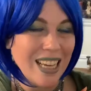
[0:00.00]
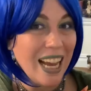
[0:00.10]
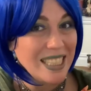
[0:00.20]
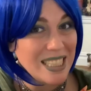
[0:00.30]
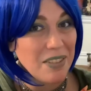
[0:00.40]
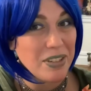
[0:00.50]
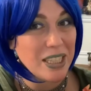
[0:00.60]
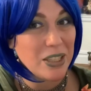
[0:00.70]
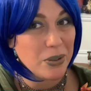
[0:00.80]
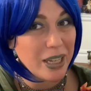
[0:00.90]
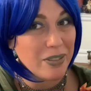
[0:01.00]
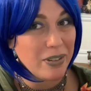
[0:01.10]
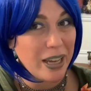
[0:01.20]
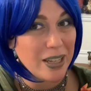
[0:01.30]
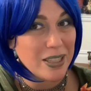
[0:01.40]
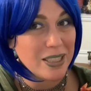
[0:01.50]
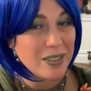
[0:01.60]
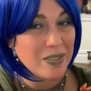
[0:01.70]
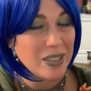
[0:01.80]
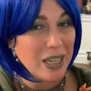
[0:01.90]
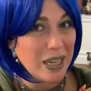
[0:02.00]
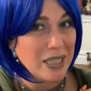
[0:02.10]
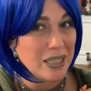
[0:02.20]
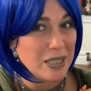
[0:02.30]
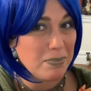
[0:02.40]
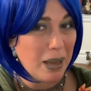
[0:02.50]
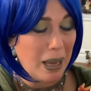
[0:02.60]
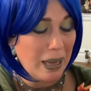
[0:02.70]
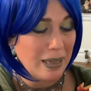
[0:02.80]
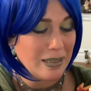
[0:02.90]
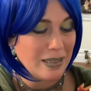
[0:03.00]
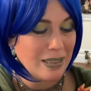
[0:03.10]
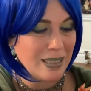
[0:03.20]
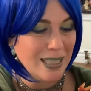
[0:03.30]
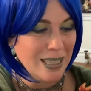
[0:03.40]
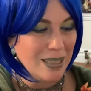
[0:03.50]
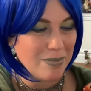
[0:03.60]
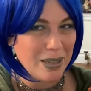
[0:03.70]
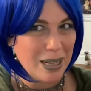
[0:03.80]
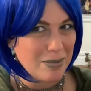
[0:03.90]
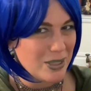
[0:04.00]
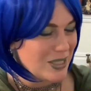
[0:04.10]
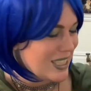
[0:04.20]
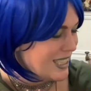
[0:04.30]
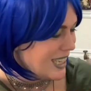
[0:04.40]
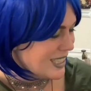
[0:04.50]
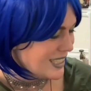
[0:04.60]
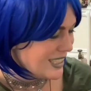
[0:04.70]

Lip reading: I definitely crick failed cutting this pie. But I'm sure it tastes